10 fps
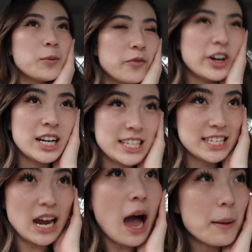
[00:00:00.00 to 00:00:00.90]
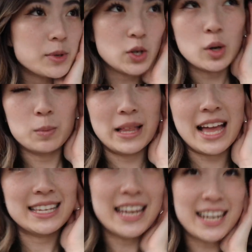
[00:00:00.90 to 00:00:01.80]
First stop, Dole
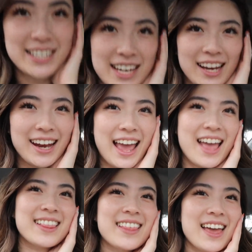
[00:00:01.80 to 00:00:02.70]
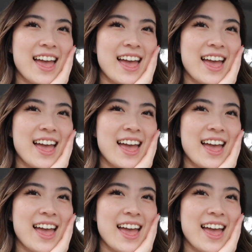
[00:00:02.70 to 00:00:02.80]
Plantation, and